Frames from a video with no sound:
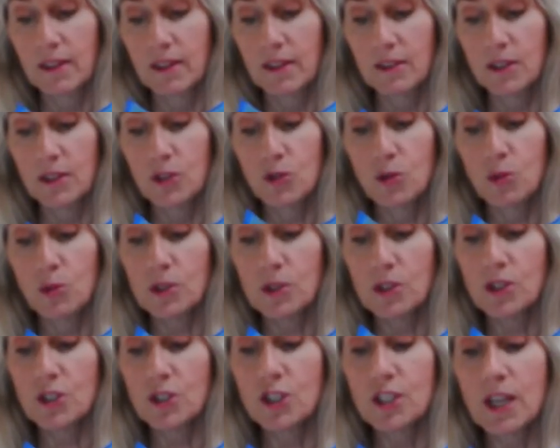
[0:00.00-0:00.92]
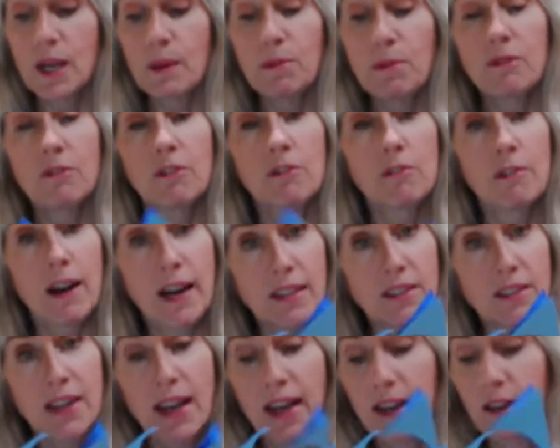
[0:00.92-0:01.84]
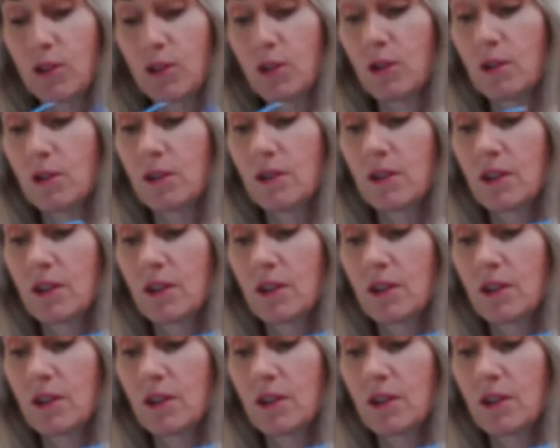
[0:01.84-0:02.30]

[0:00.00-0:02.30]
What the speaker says: the door is the shape of a rectangle.